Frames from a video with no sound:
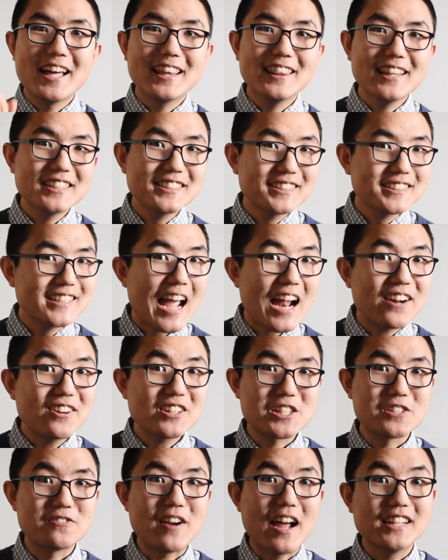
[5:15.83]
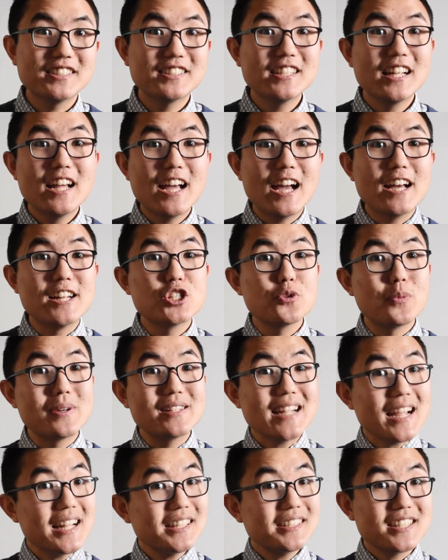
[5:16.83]
Let's characterize and do a
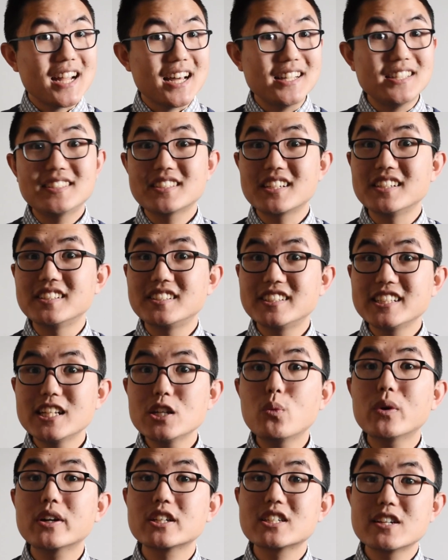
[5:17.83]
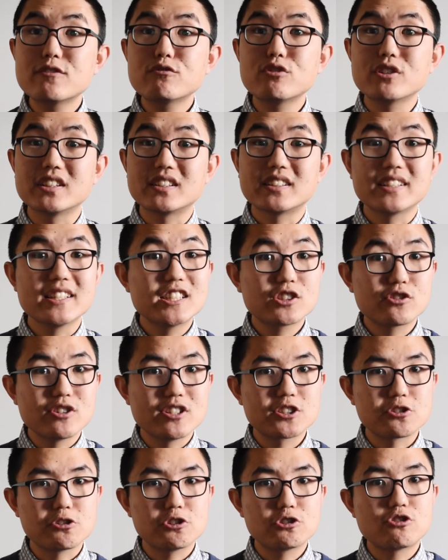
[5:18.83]
taste test to see what difference these
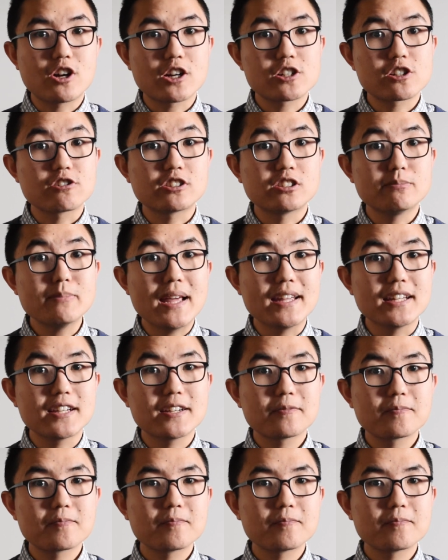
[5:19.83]
crystal structures make.